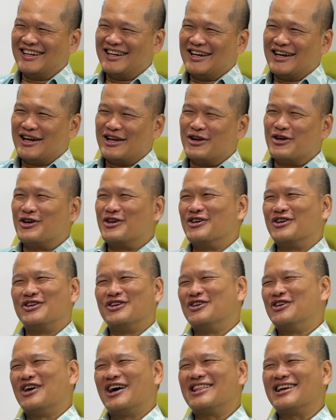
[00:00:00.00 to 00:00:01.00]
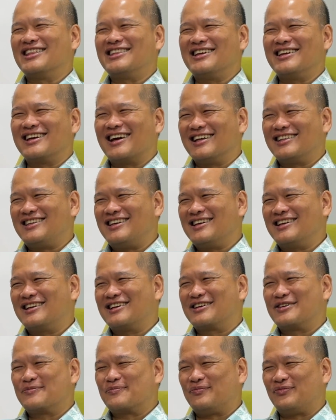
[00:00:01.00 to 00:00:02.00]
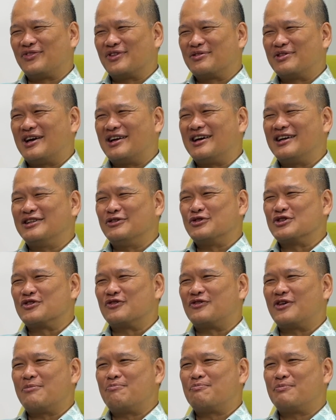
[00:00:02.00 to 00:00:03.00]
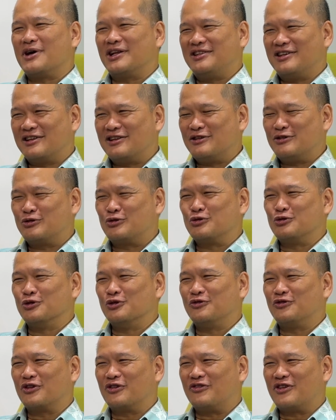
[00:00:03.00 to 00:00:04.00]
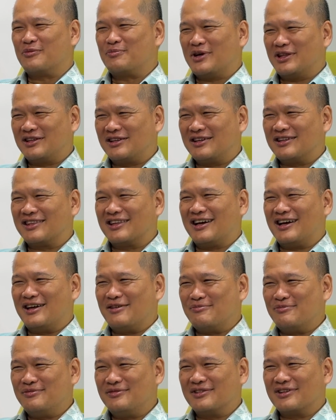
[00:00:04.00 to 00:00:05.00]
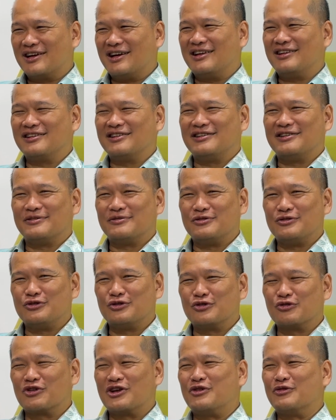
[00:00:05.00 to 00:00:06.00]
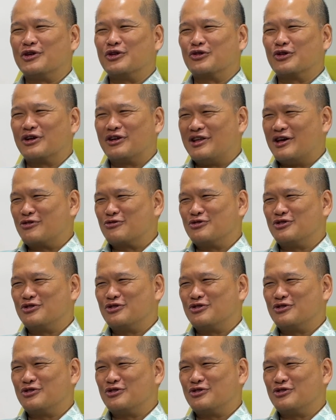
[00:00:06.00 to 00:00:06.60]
No. I think Dana Harta was a very particular tool for a very particular time, right? You don't really want to go down that route